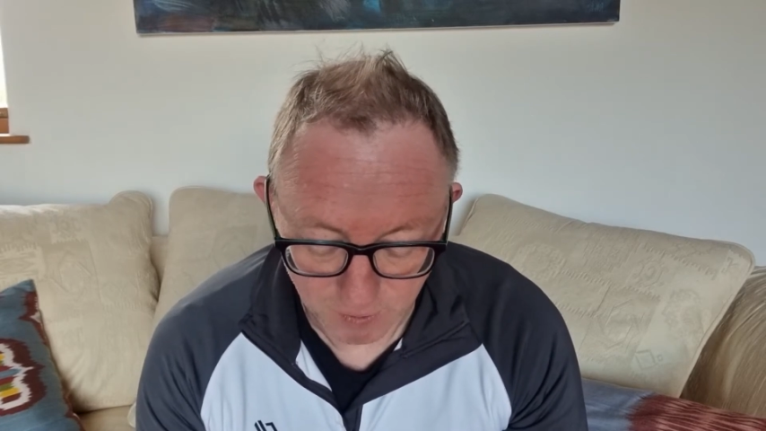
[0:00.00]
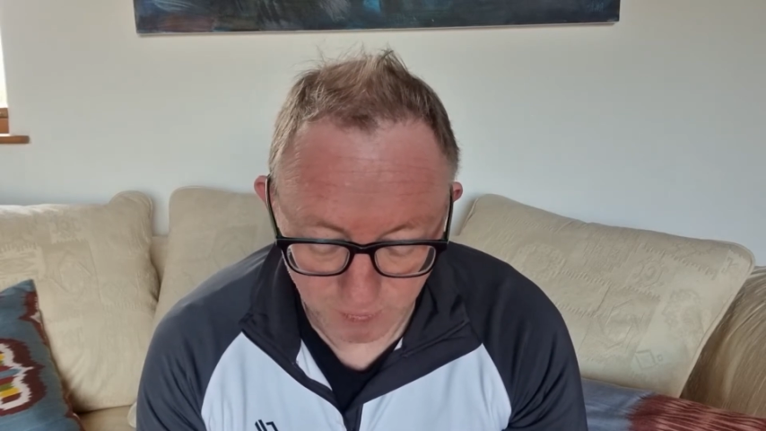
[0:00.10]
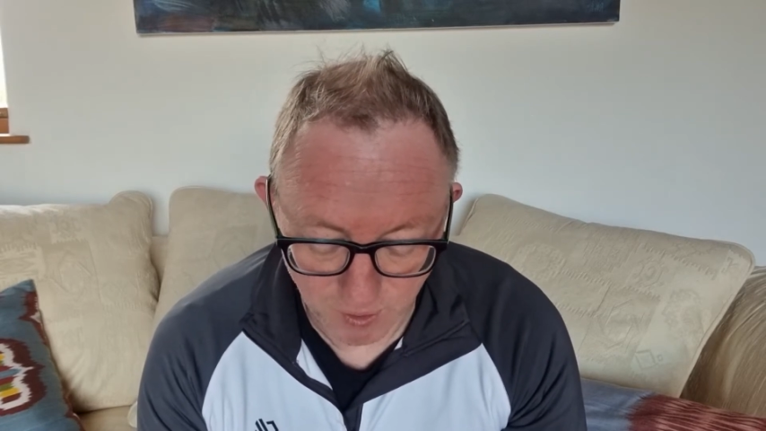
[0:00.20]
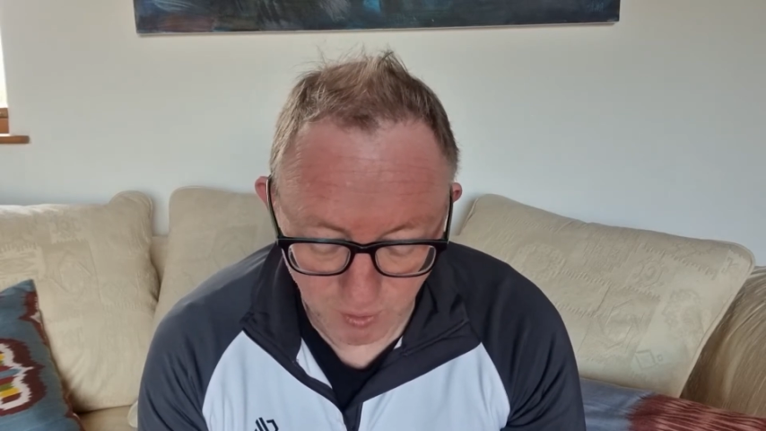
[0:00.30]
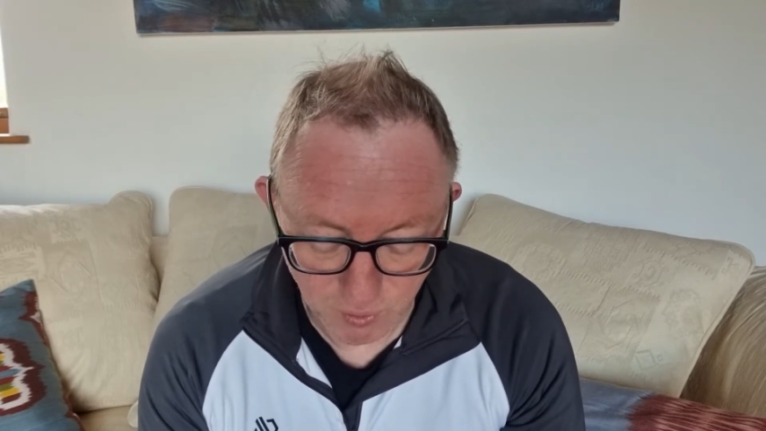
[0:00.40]

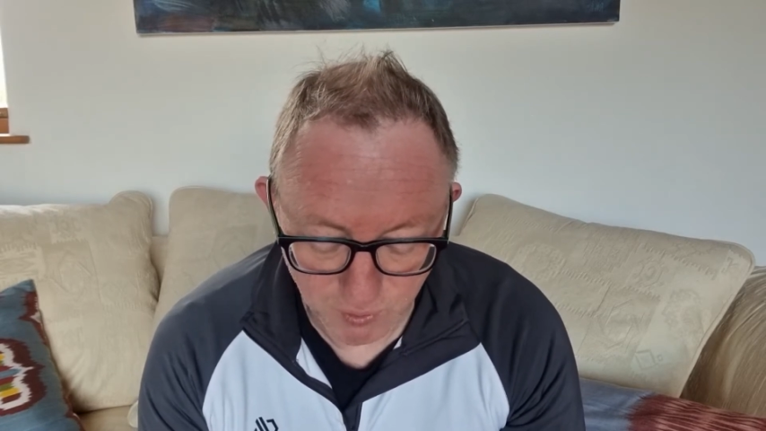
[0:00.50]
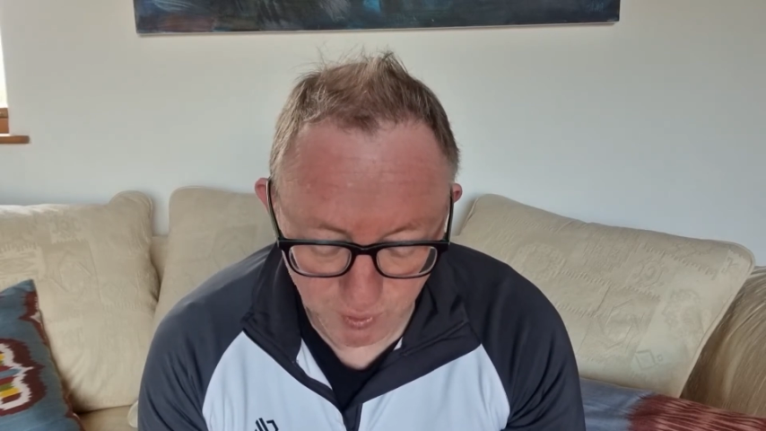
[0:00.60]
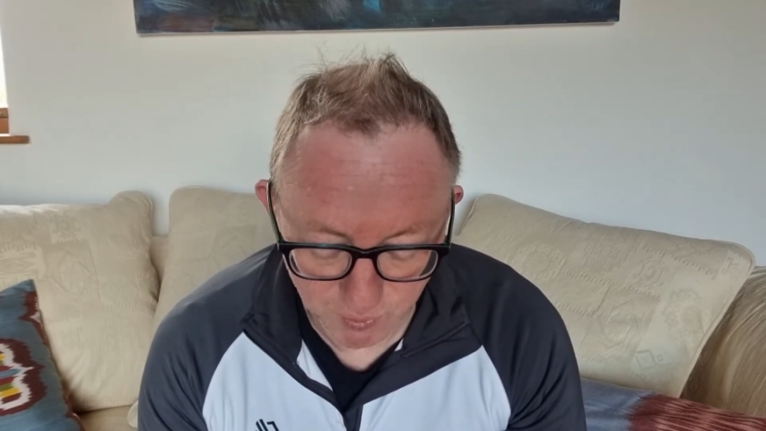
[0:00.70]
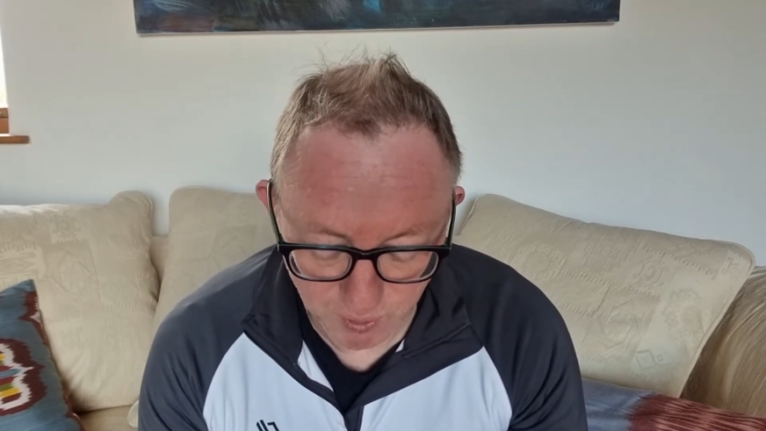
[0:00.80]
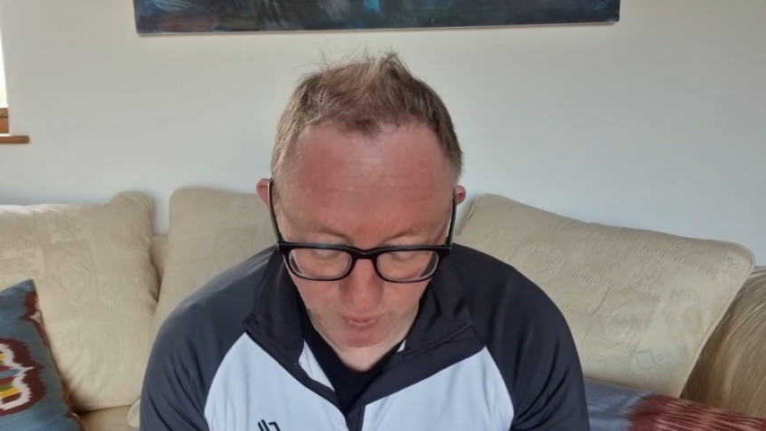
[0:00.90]
Though you
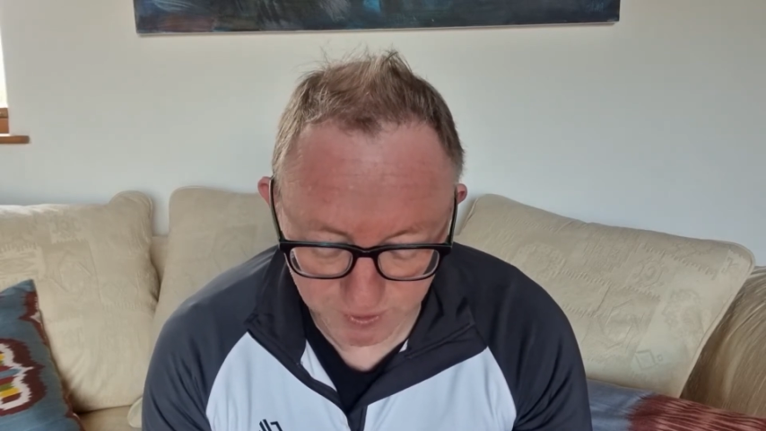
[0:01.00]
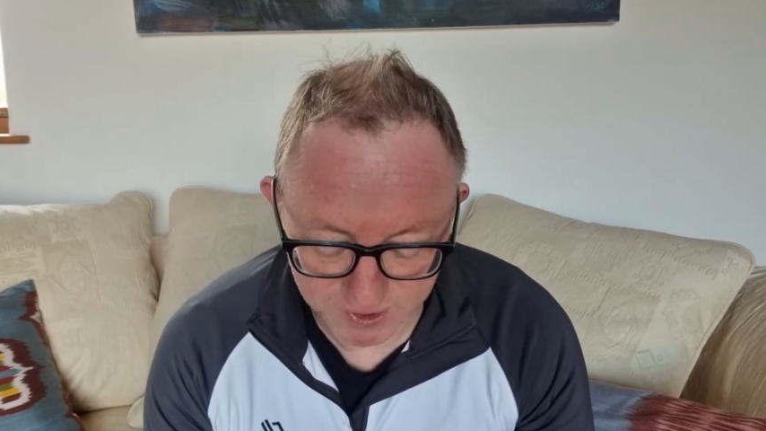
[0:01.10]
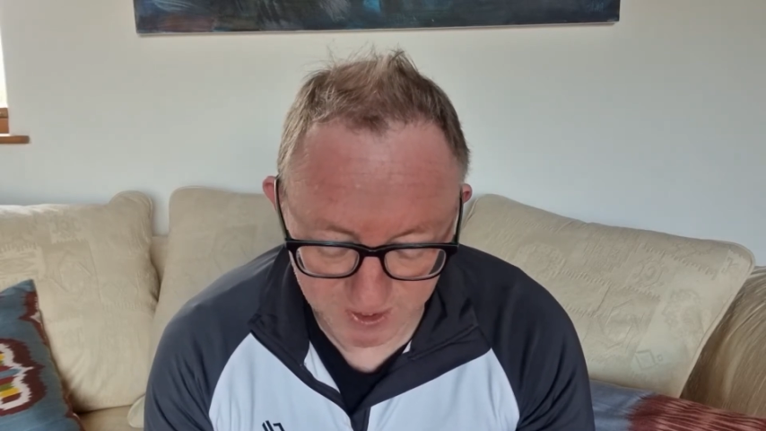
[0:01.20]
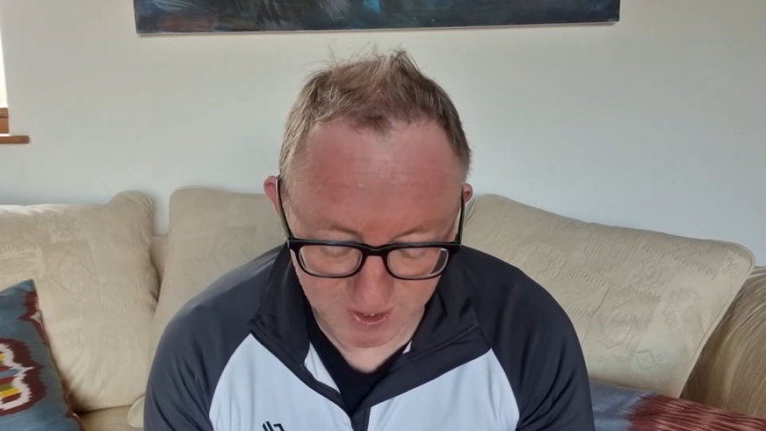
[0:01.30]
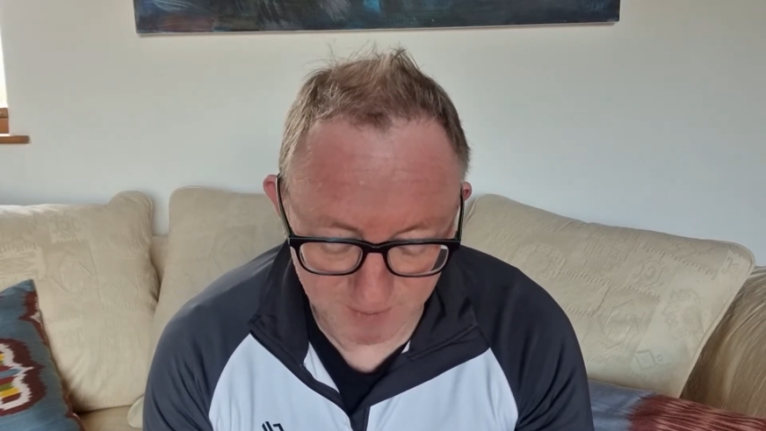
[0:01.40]
do not
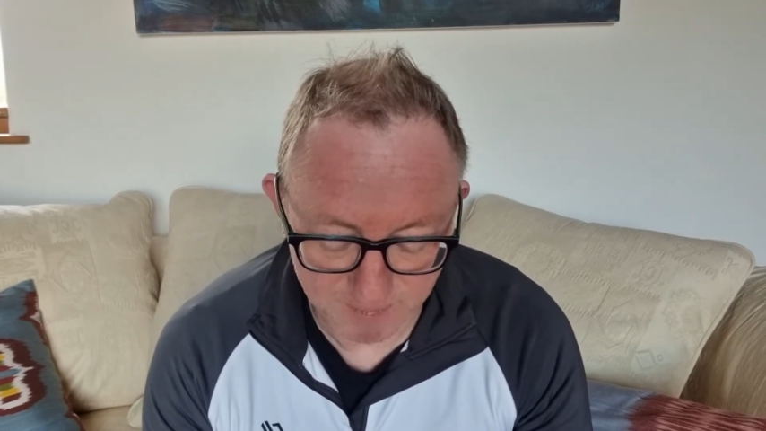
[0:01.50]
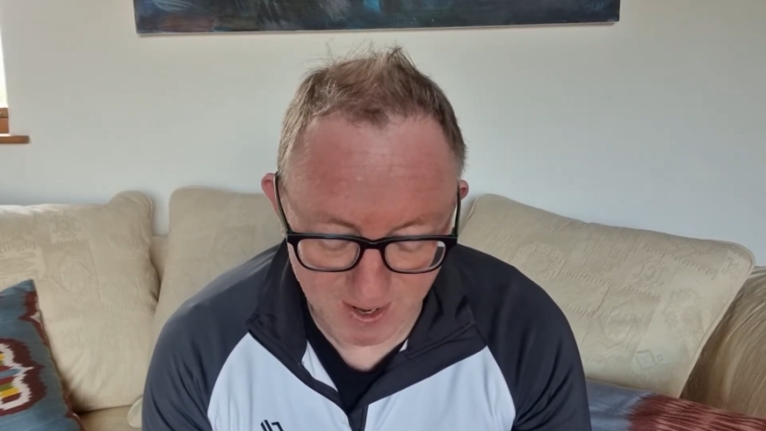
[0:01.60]
see him